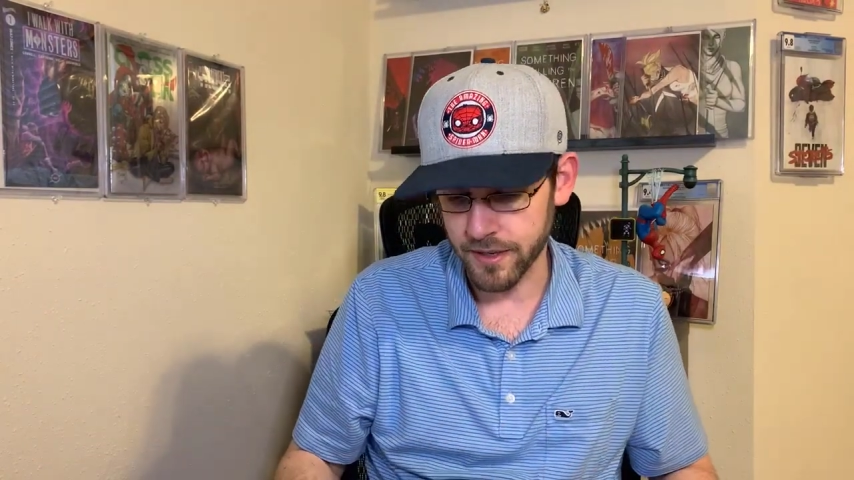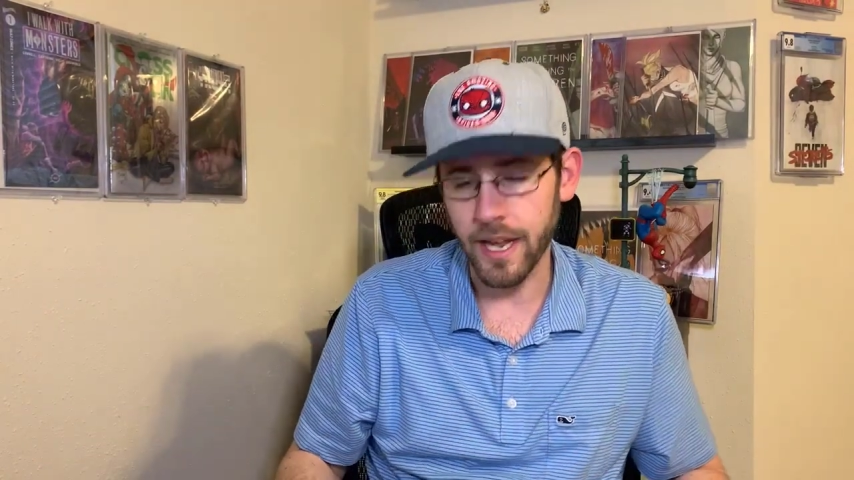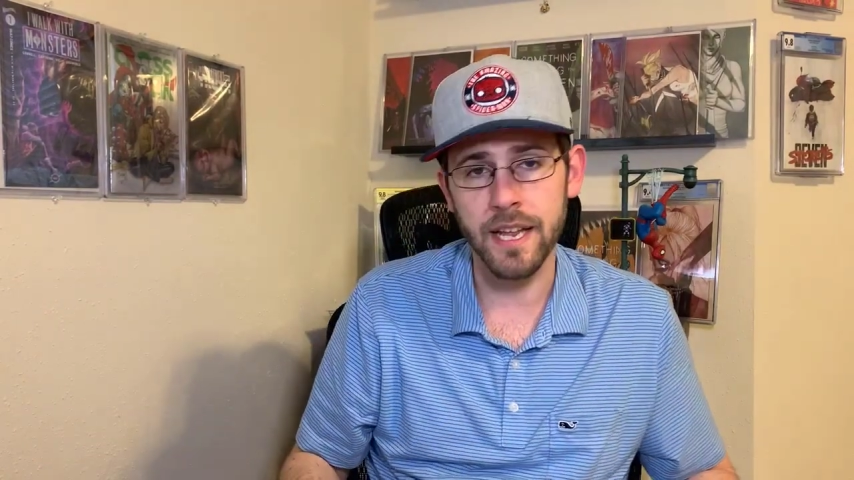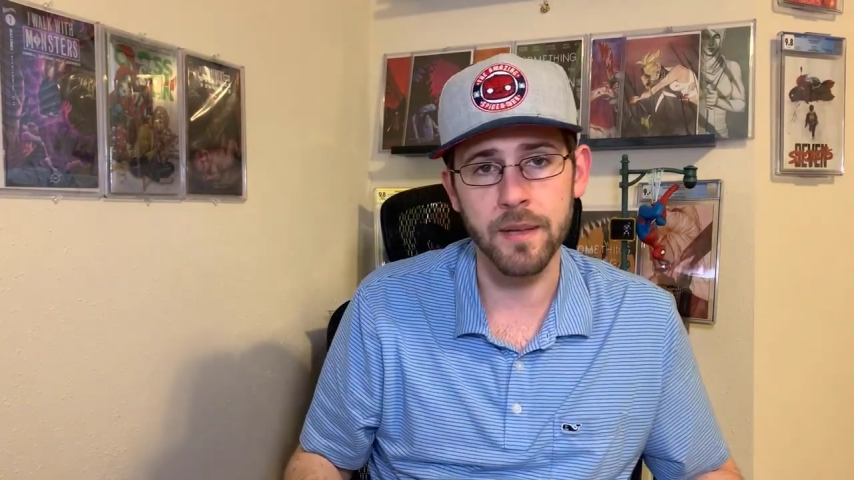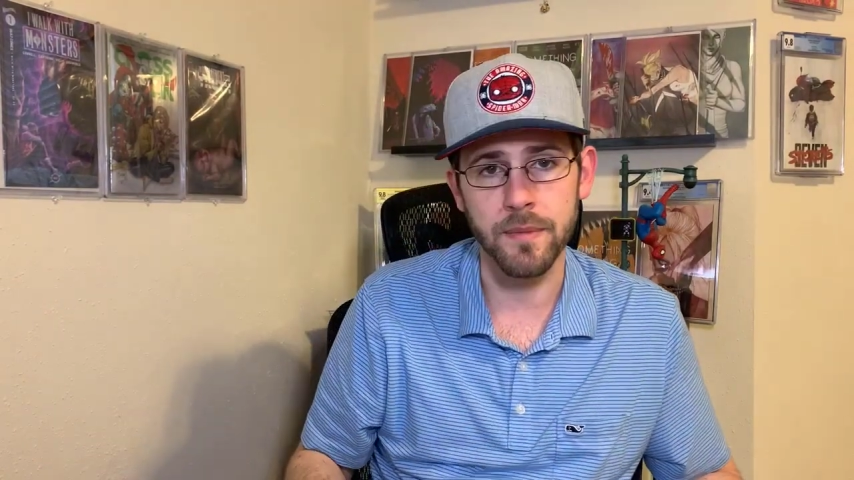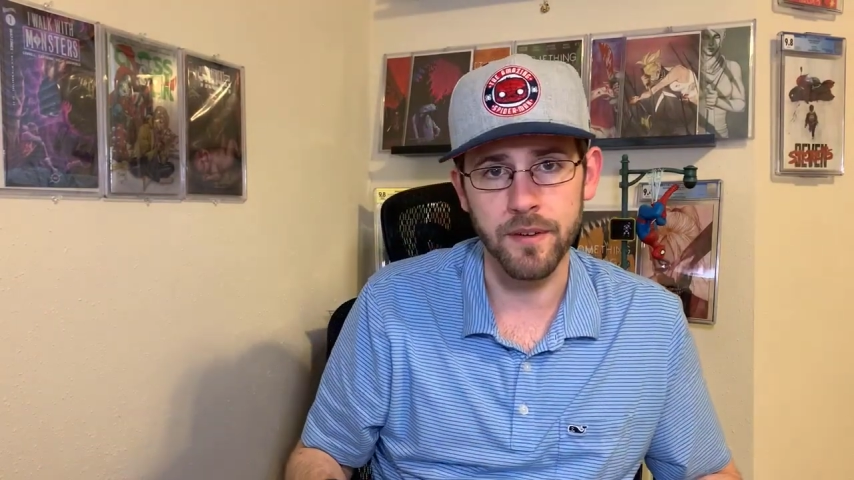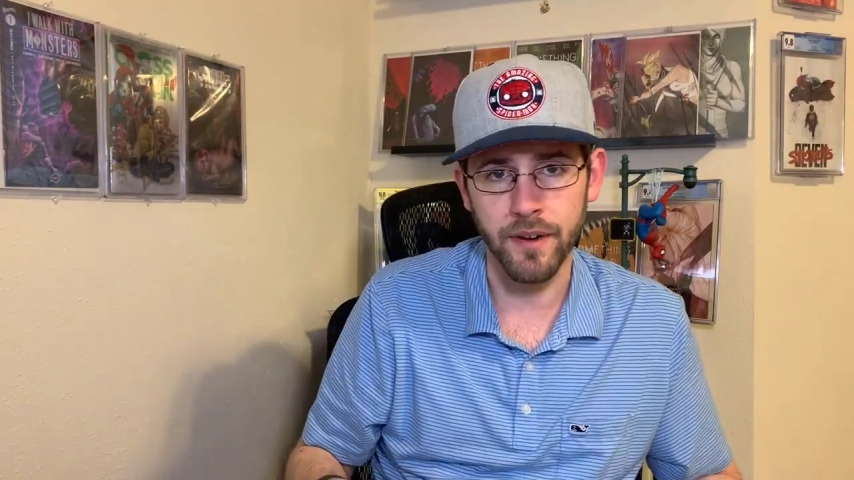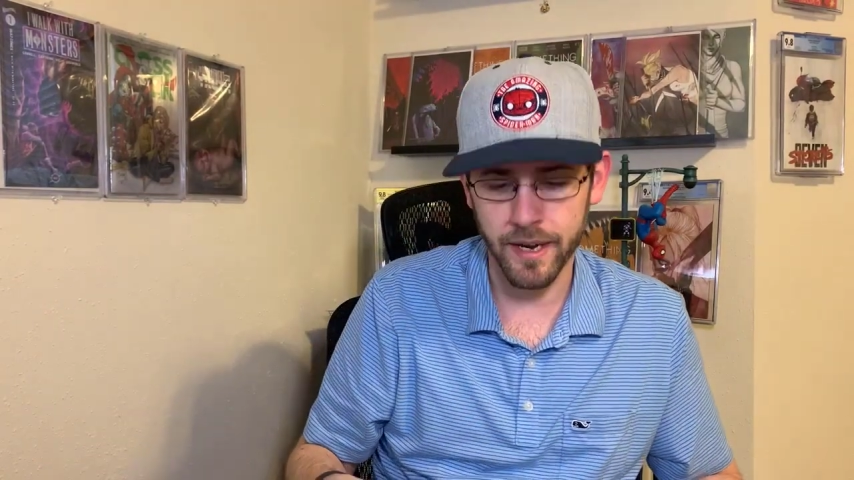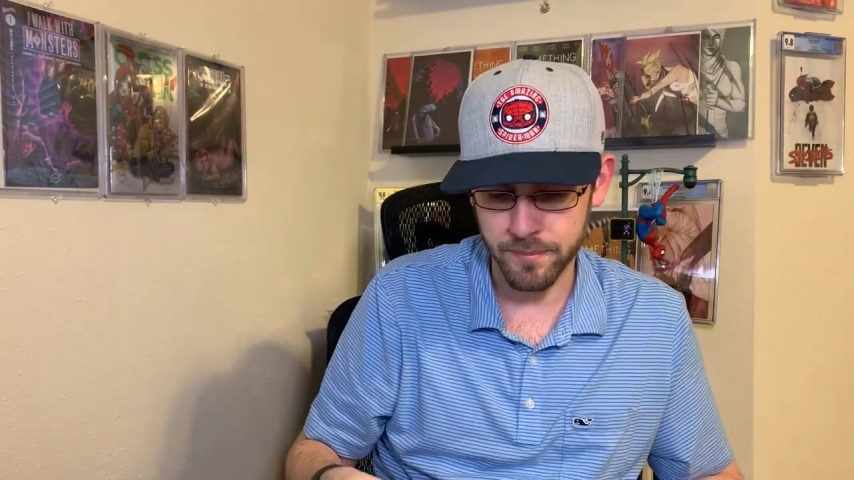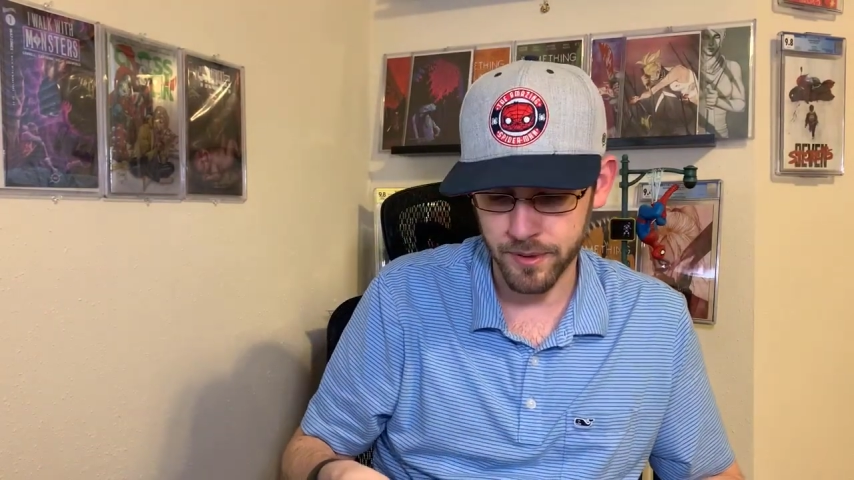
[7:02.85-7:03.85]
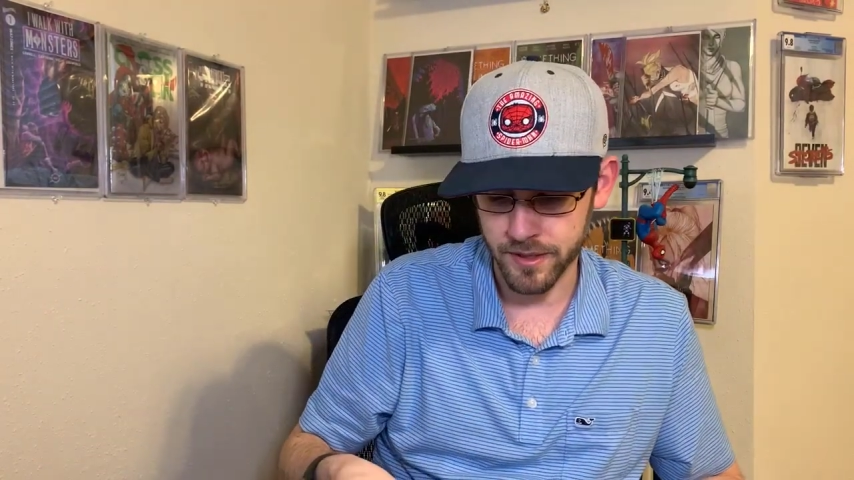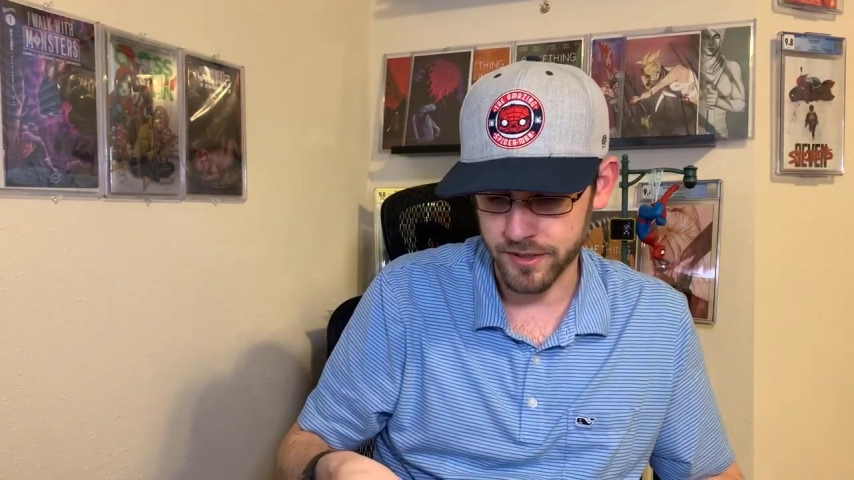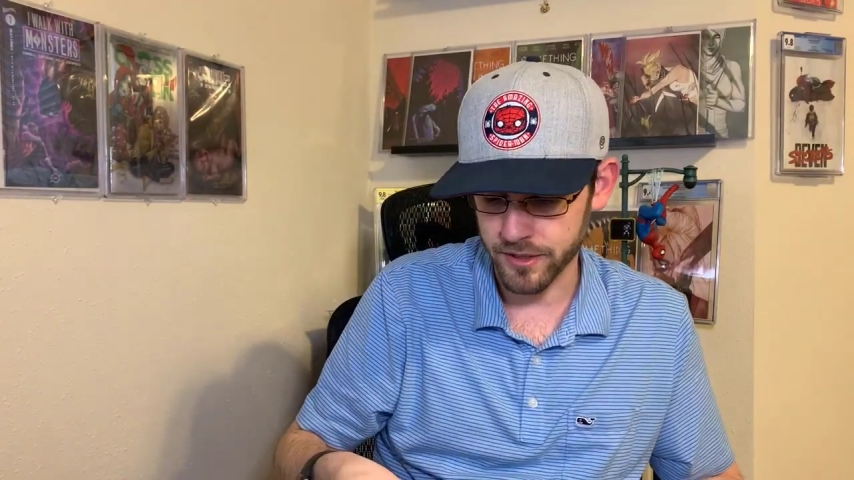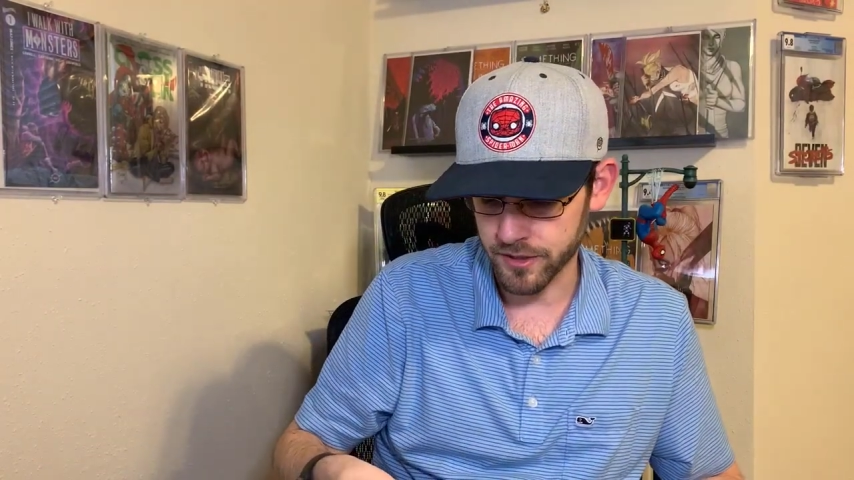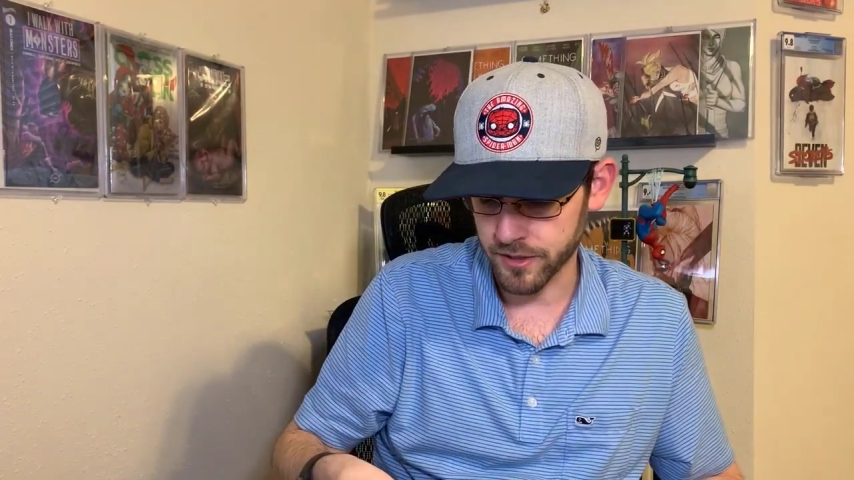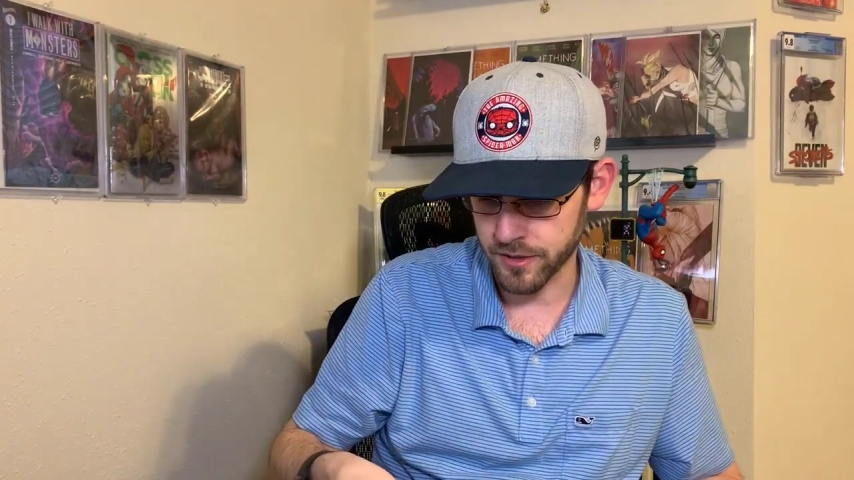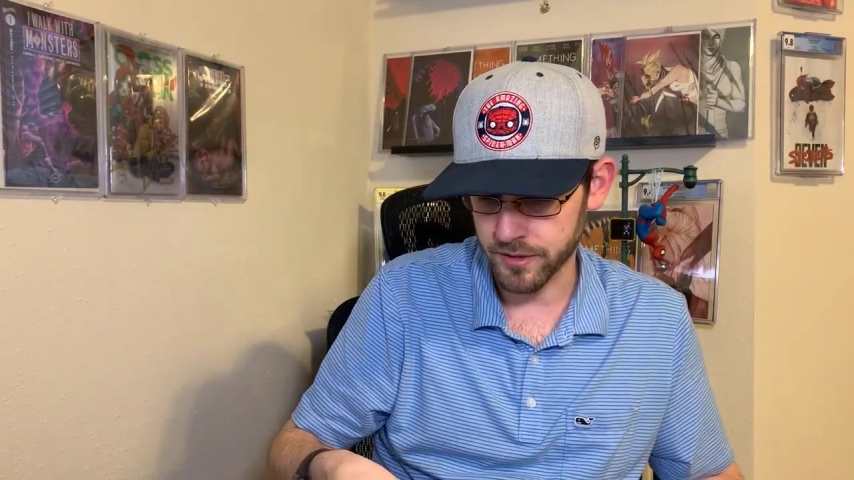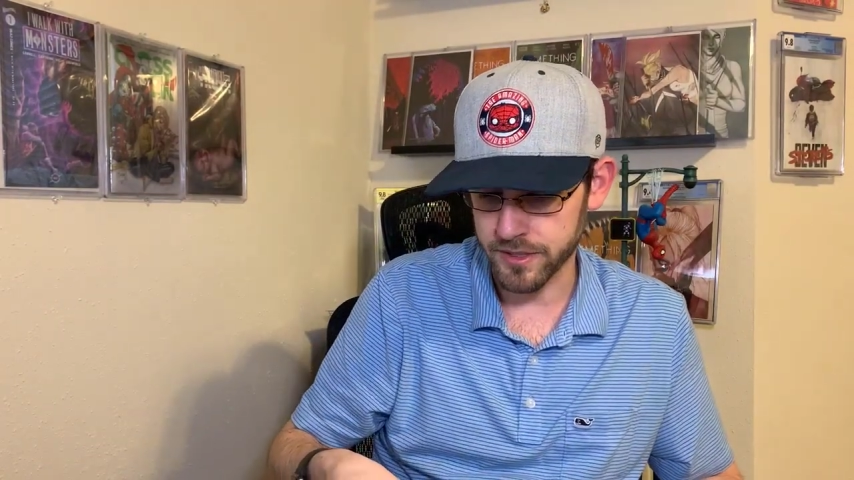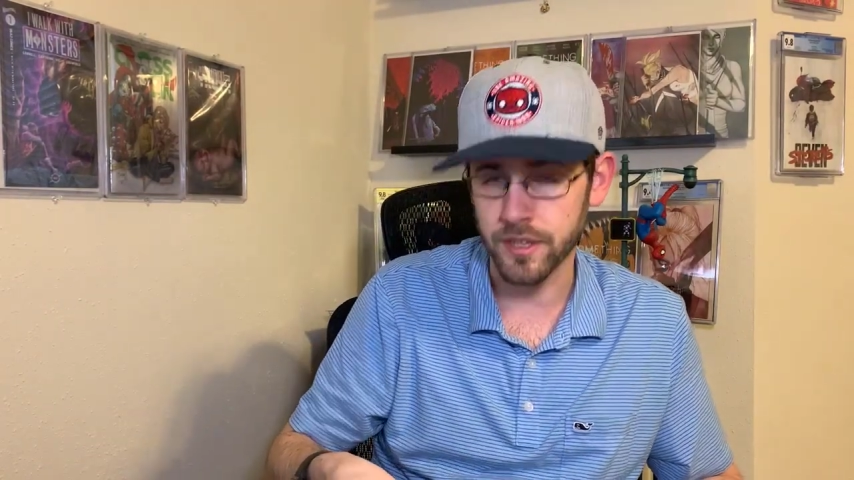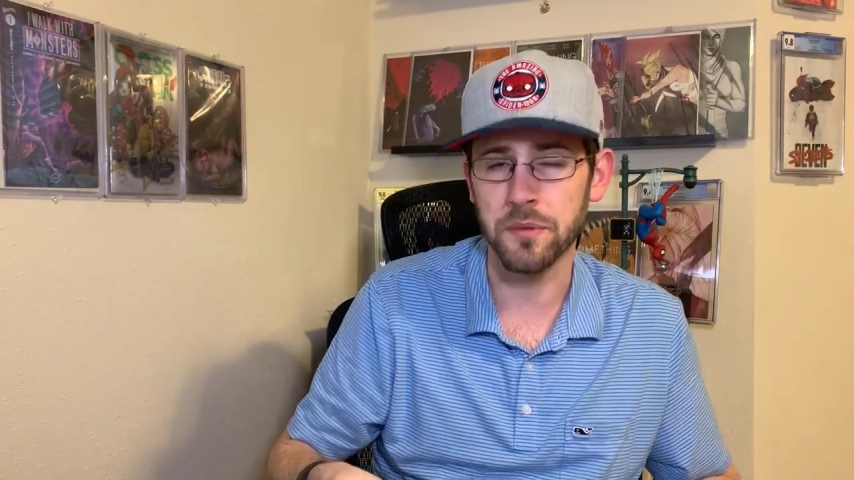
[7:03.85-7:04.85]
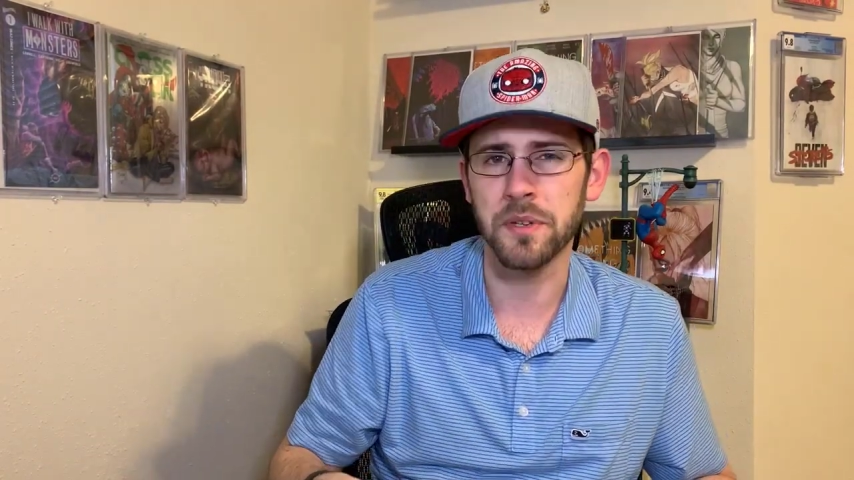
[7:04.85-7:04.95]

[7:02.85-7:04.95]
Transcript: You got Hitman, right? But you're dealing